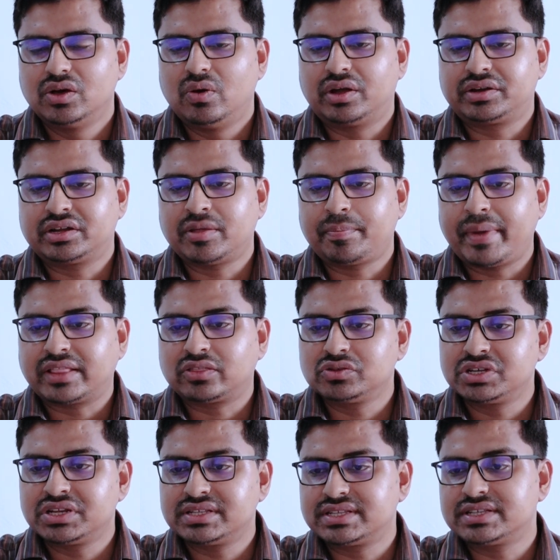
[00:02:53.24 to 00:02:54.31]
What are the
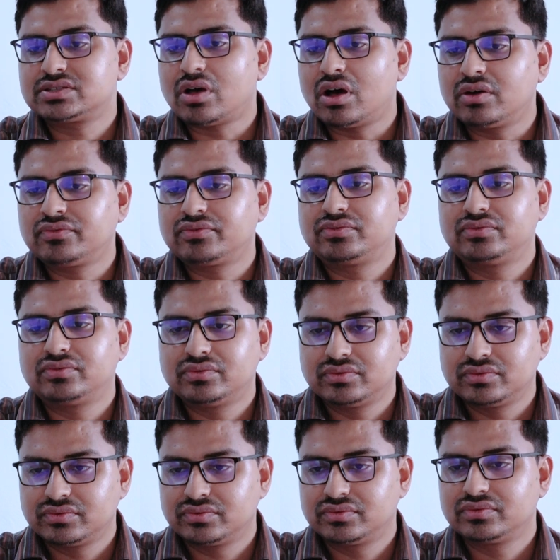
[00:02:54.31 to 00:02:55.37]
pathogenesis of
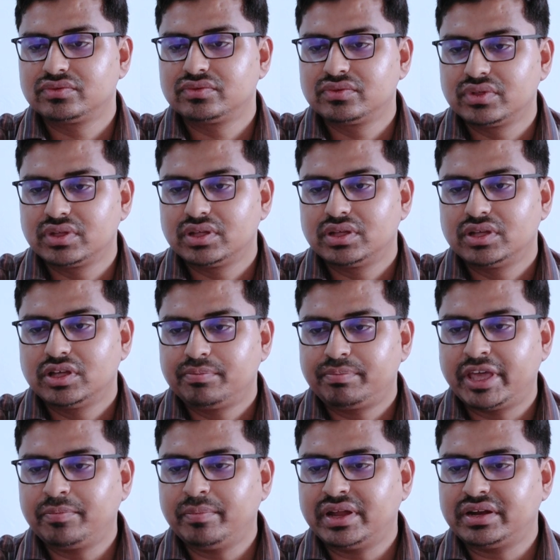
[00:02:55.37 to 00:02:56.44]

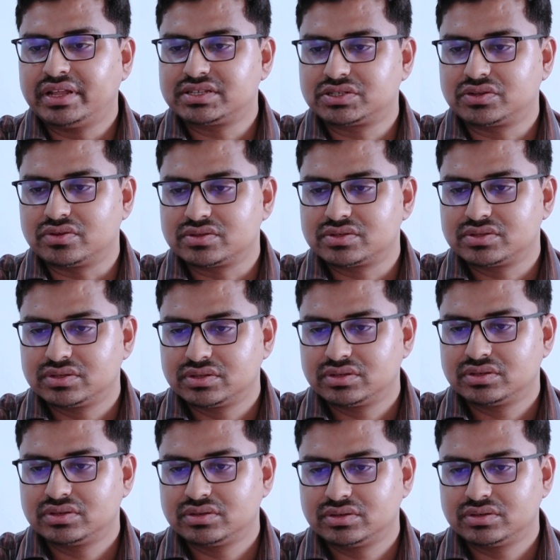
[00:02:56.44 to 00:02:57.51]
pigment stones?
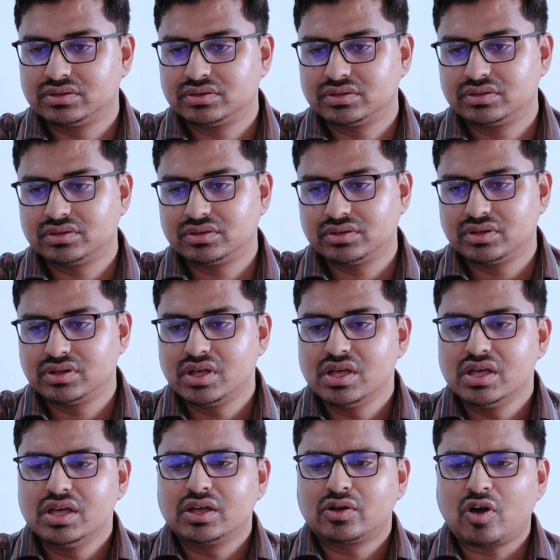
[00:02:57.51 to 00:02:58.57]

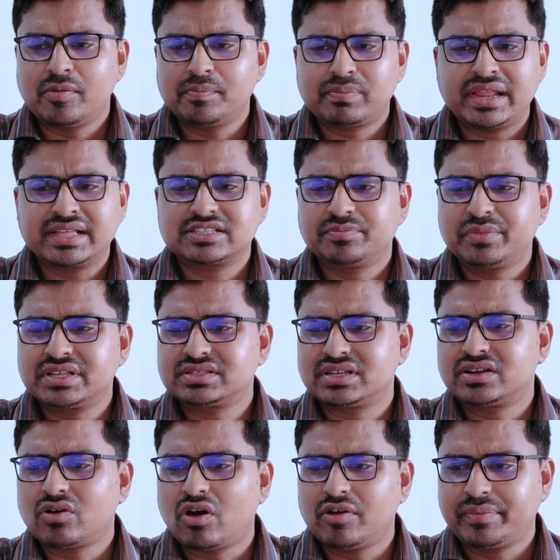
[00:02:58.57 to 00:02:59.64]
Complex
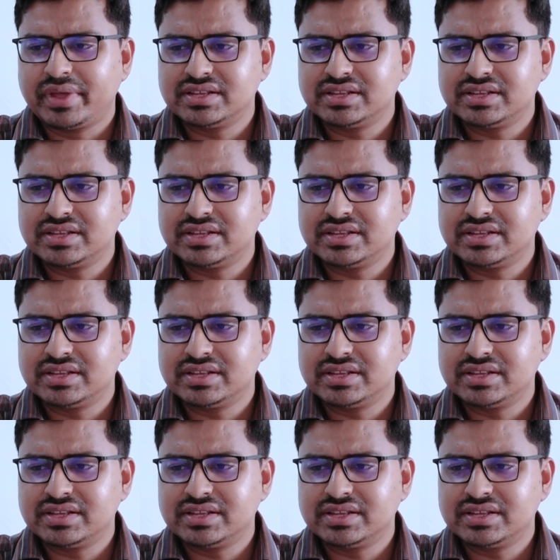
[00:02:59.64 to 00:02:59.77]
mixture of